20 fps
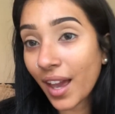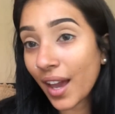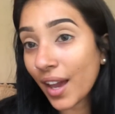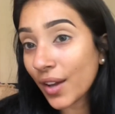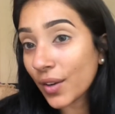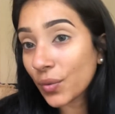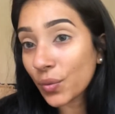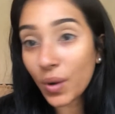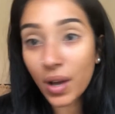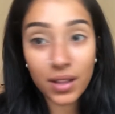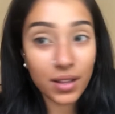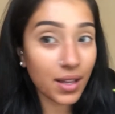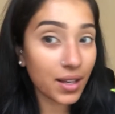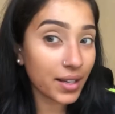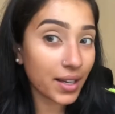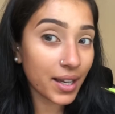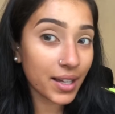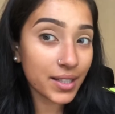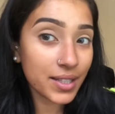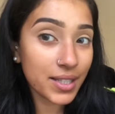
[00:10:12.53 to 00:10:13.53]
And voila,
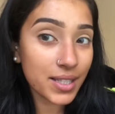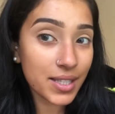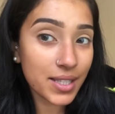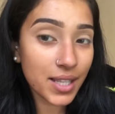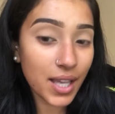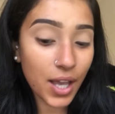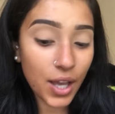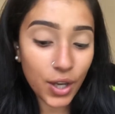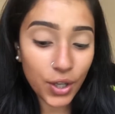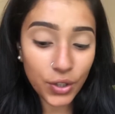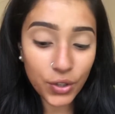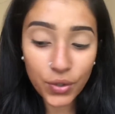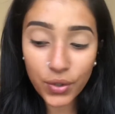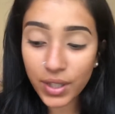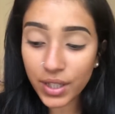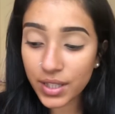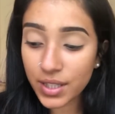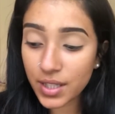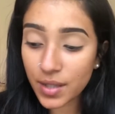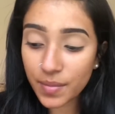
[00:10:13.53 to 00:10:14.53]
guys. You
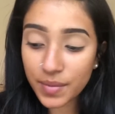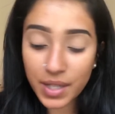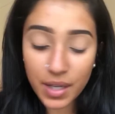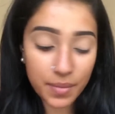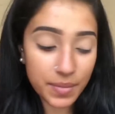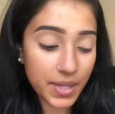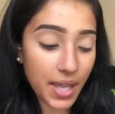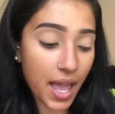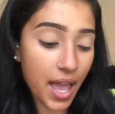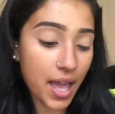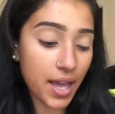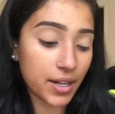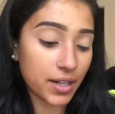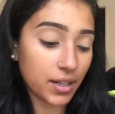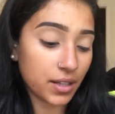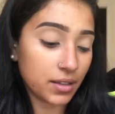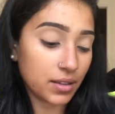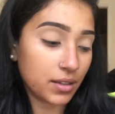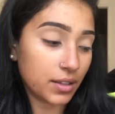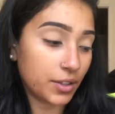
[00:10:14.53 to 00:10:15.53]
can sometimes add
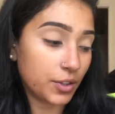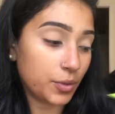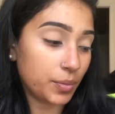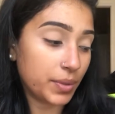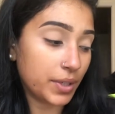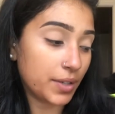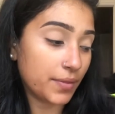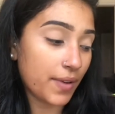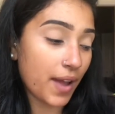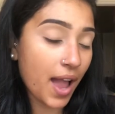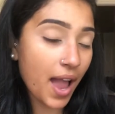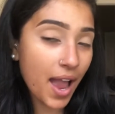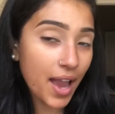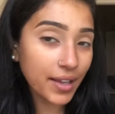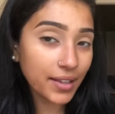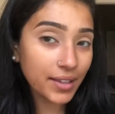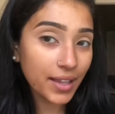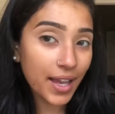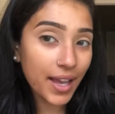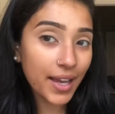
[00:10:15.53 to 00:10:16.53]
a little bit of
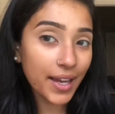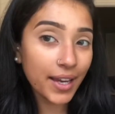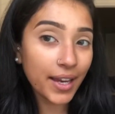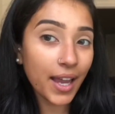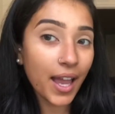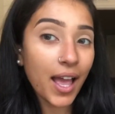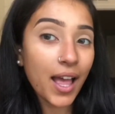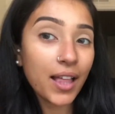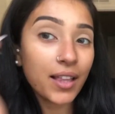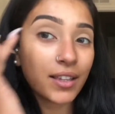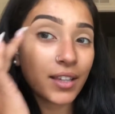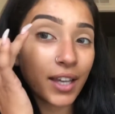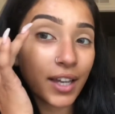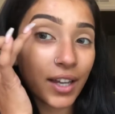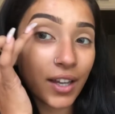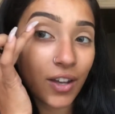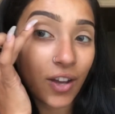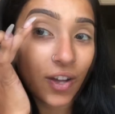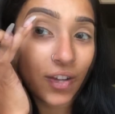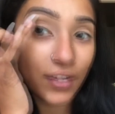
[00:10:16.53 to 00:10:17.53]
highlight,
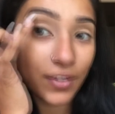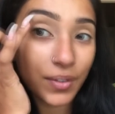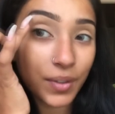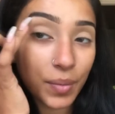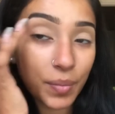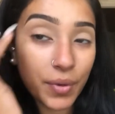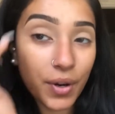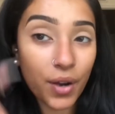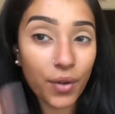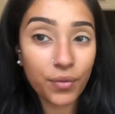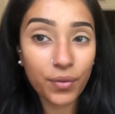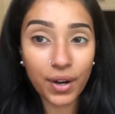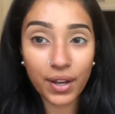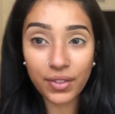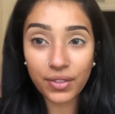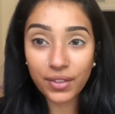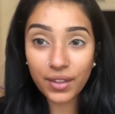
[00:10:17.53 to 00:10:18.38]
like on your brow right